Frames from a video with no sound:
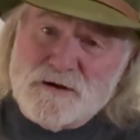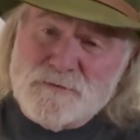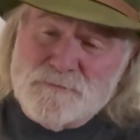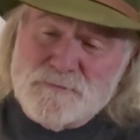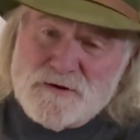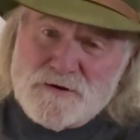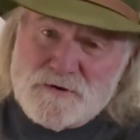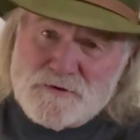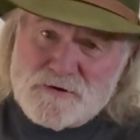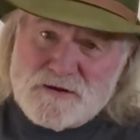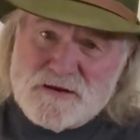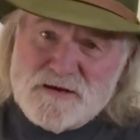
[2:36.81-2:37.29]

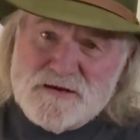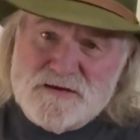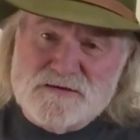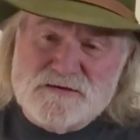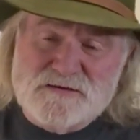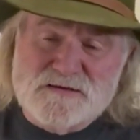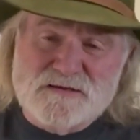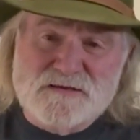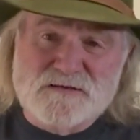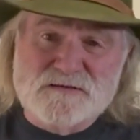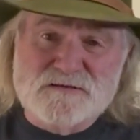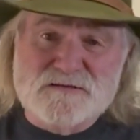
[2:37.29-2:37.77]
about
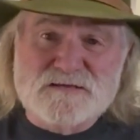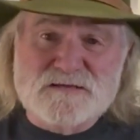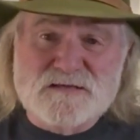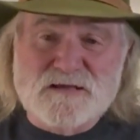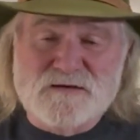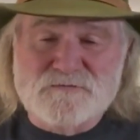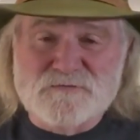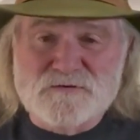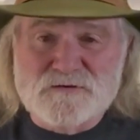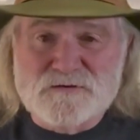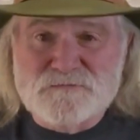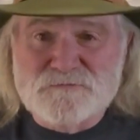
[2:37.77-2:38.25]

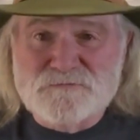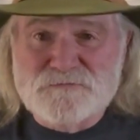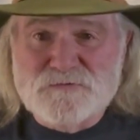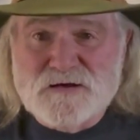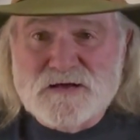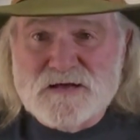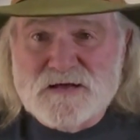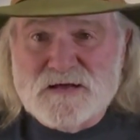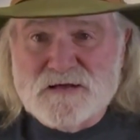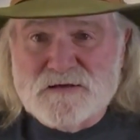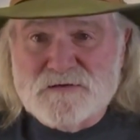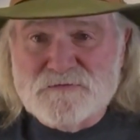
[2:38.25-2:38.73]

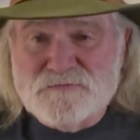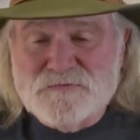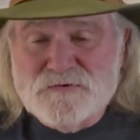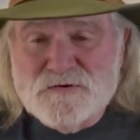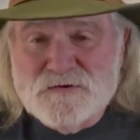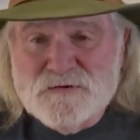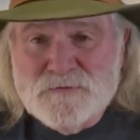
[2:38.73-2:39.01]
1875,